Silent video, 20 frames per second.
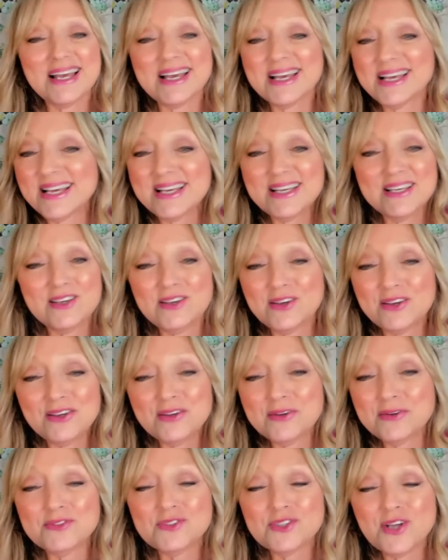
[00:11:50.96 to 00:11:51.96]
you
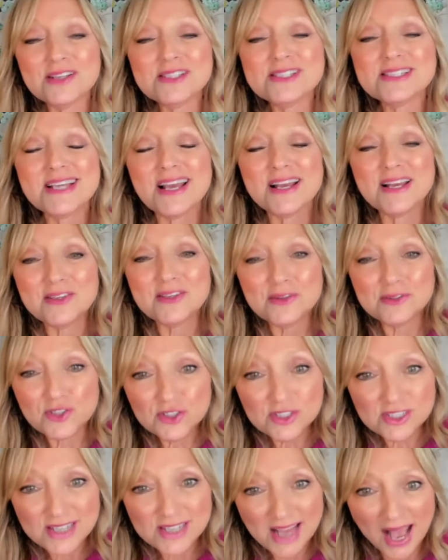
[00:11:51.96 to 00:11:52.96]
just
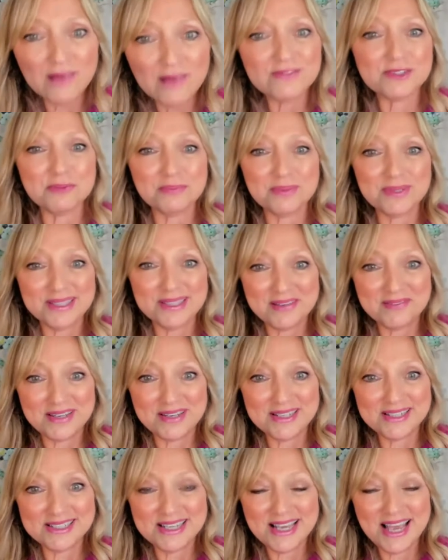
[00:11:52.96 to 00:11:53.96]
have to believe
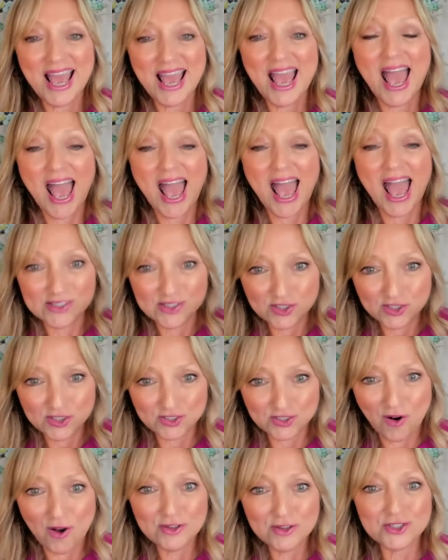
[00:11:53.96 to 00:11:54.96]
it and
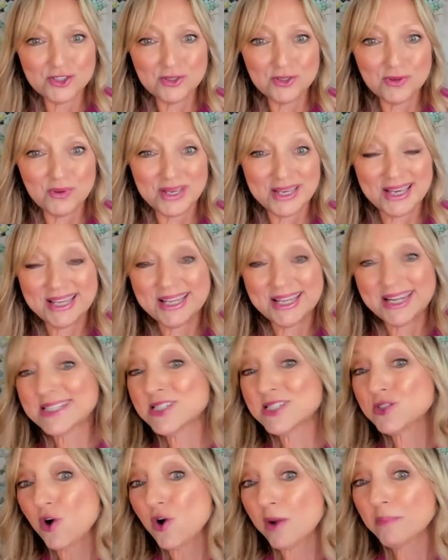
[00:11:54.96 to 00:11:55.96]
start doing it and
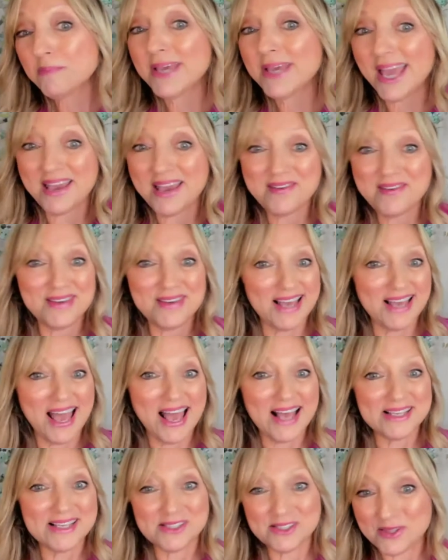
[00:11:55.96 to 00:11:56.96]
start behaving
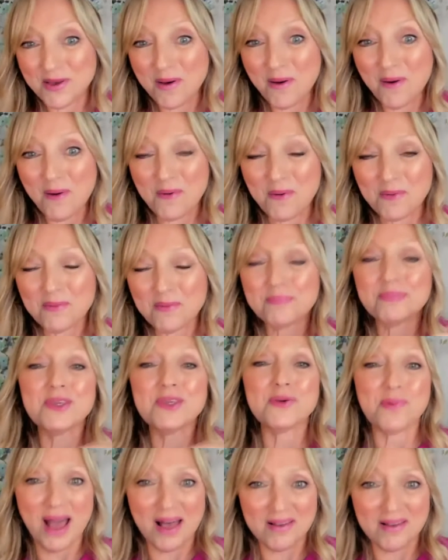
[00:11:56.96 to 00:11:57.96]
as though you
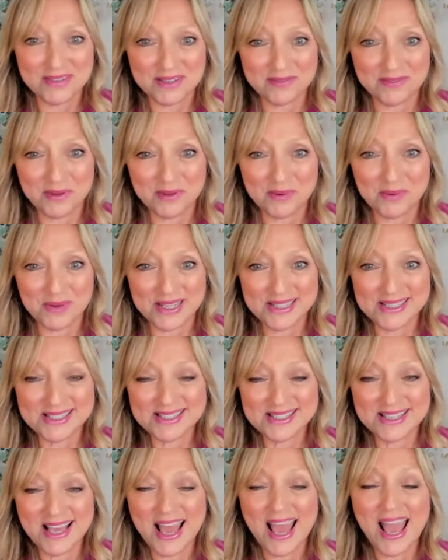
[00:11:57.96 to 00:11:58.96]
have influence,
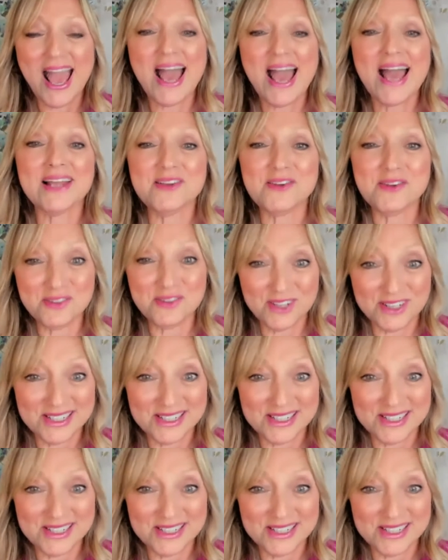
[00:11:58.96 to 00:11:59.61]
and you're going to